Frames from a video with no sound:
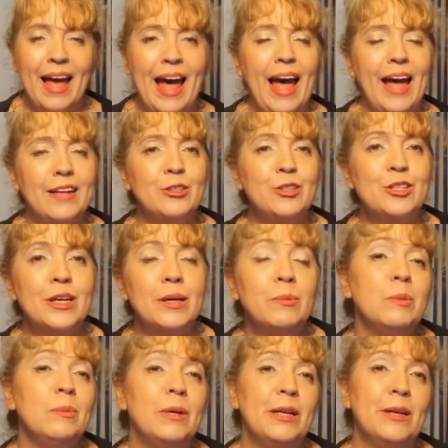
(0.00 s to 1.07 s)
and she will
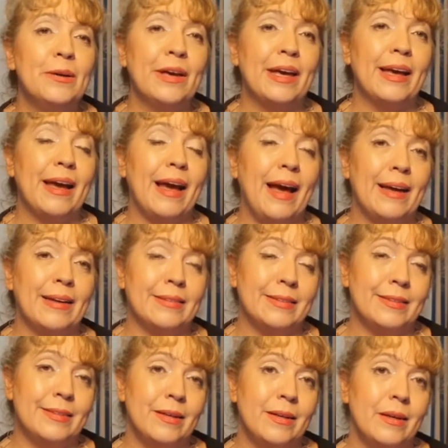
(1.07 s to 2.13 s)
be looking at
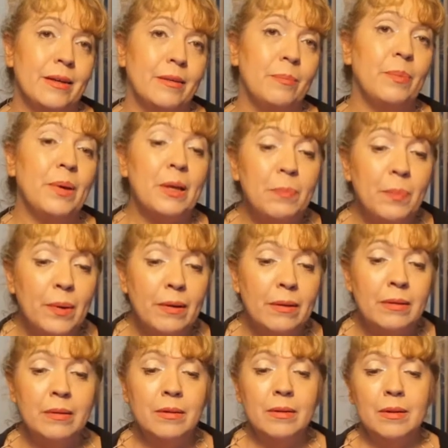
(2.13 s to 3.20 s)

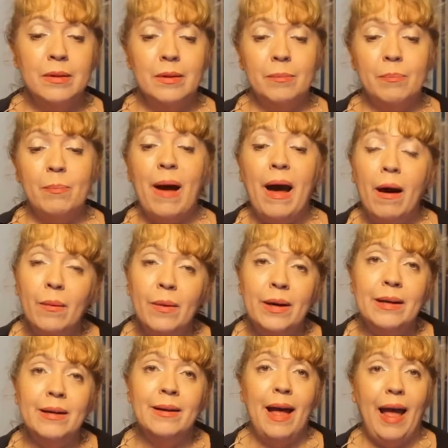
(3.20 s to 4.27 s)
people,
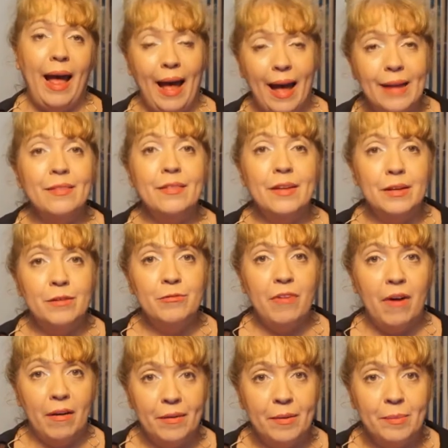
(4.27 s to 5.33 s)
power, and the
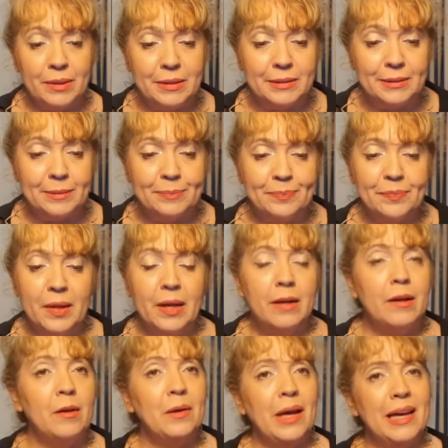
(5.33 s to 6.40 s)
environment.
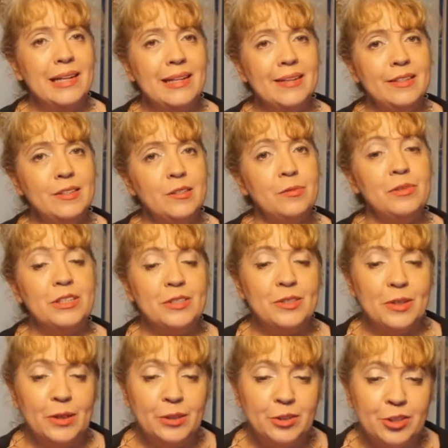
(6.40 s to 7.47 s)
Now, Caitlin is a
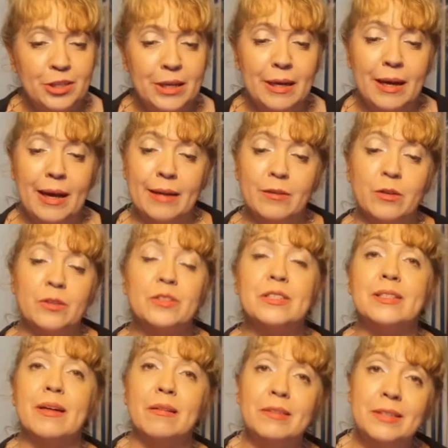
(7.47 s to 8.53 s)
researcher and
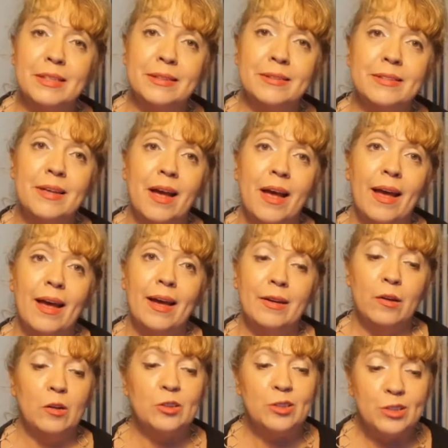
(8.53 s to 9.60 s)
consultant in
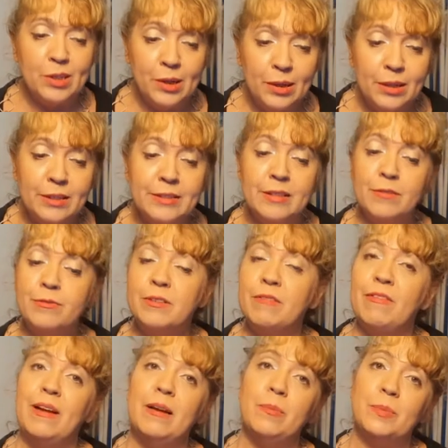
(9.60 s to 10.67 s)
alternative
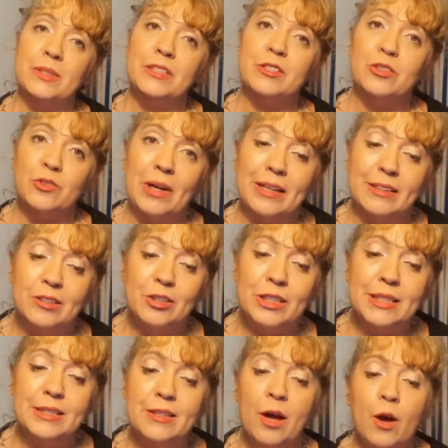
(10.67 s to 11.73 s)
development
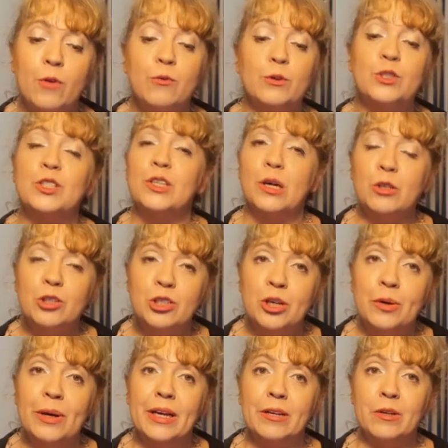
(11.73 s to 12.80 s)
strategies for
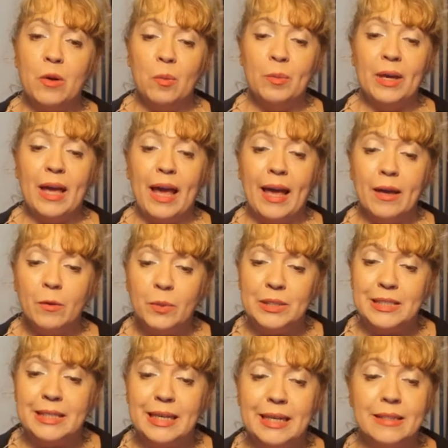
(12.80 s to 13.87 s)
socio-economic
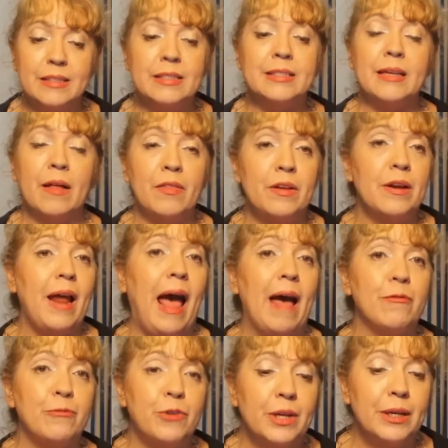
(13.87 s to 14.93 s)
equity in southern
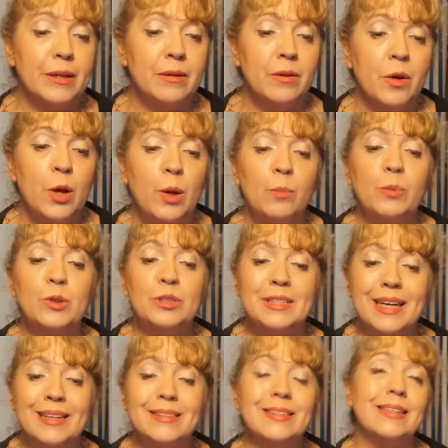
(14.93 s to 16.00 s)
African
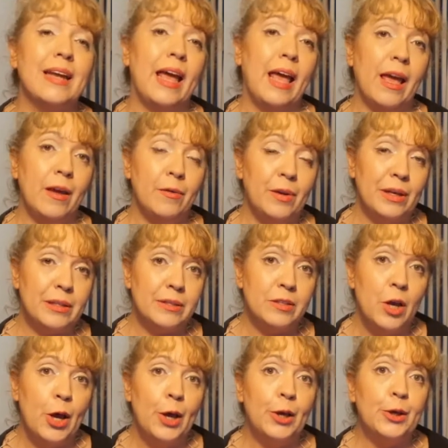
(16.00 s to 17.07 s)
protected areas
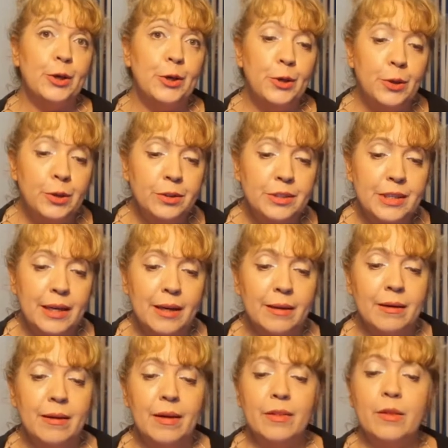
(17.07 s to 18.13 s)
using
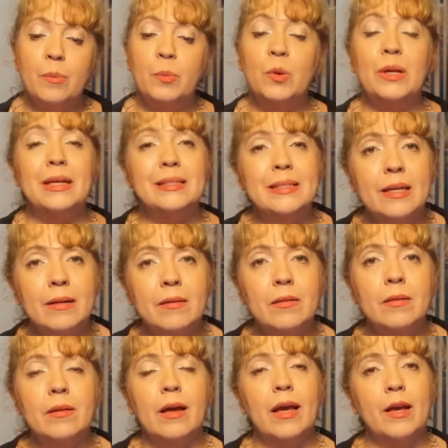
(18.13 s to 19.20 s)
the
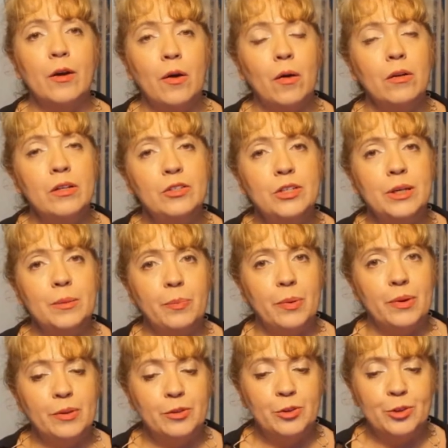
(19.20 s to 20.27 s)
political ecology
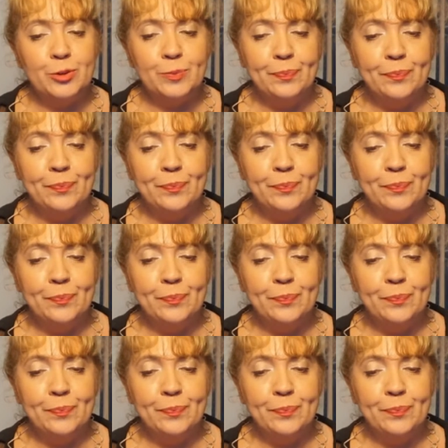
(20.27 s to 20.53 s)
approach.